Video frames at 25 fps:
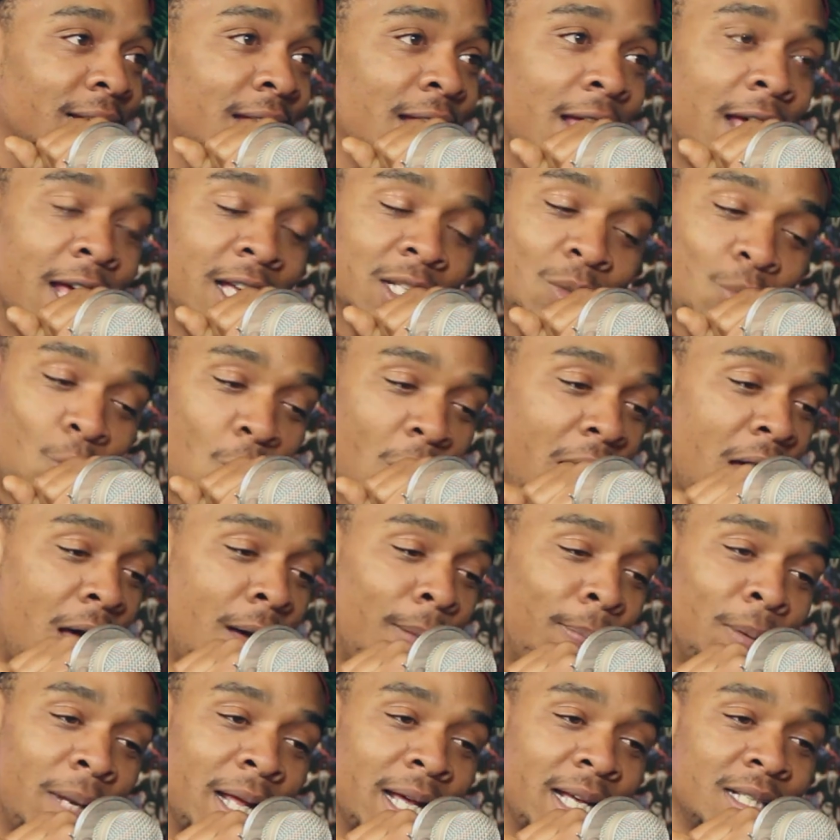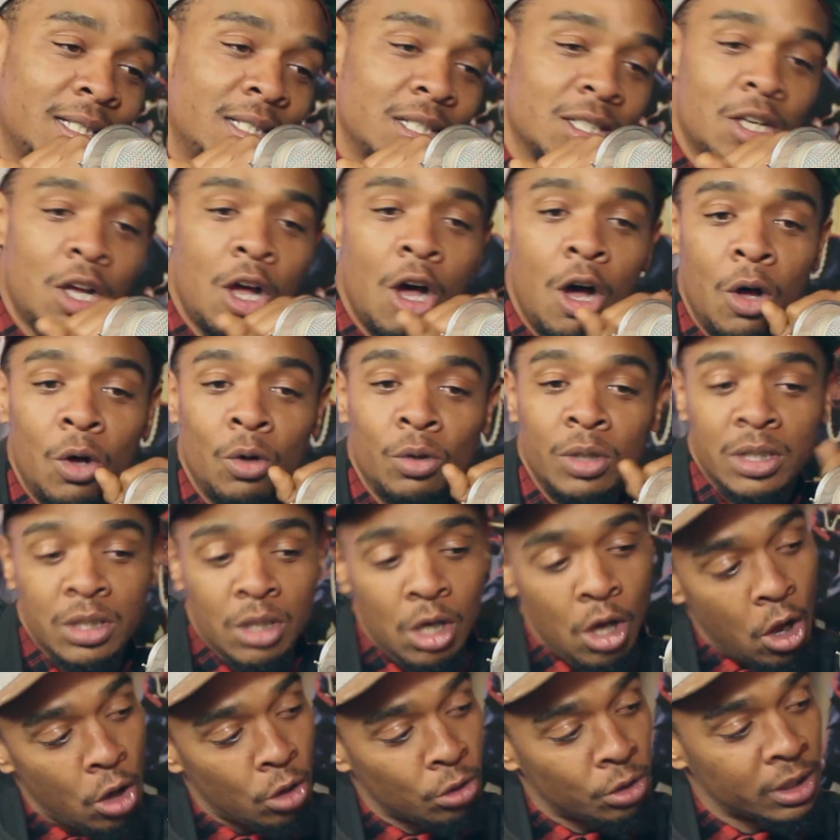That's a wild place. It's cold. It's
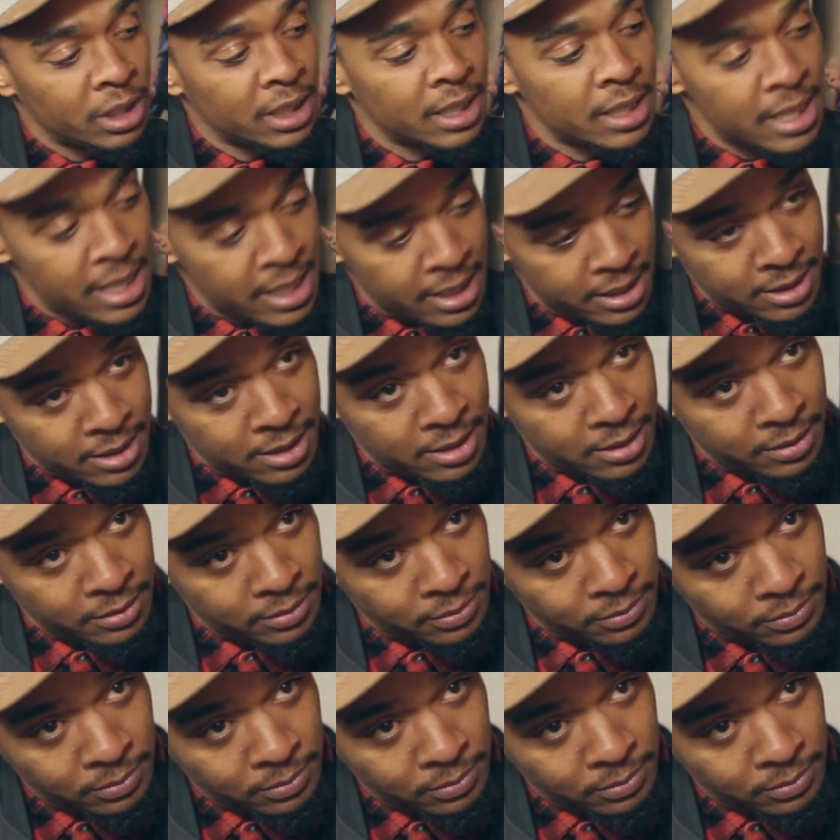colder than this.